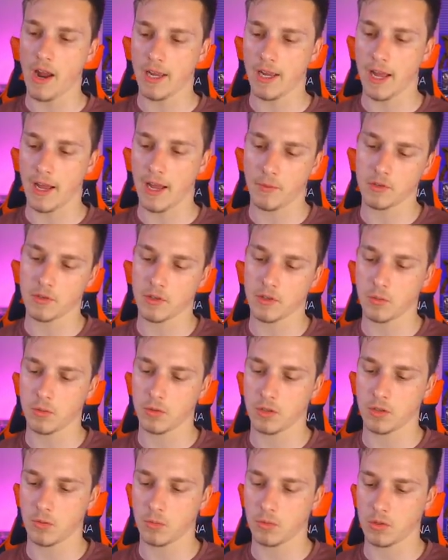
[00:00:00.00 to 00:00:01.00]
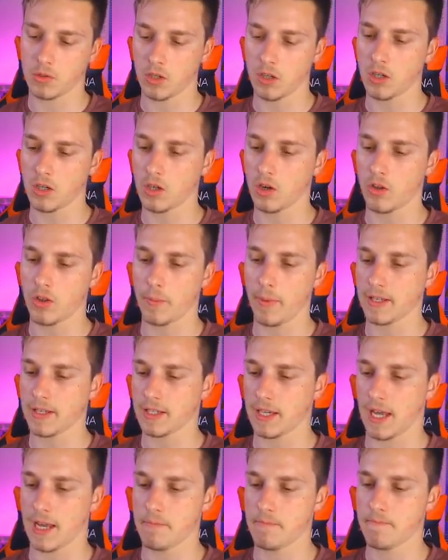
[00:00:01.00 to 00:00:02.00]
Yeah, it was good. Not the best
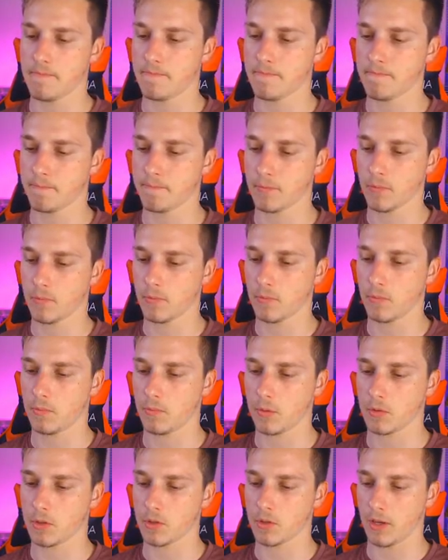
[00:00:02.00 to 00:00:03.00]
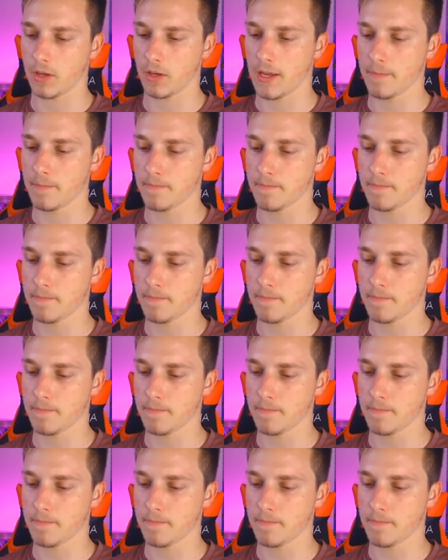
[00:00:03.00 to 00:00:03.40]
game, but it was okay.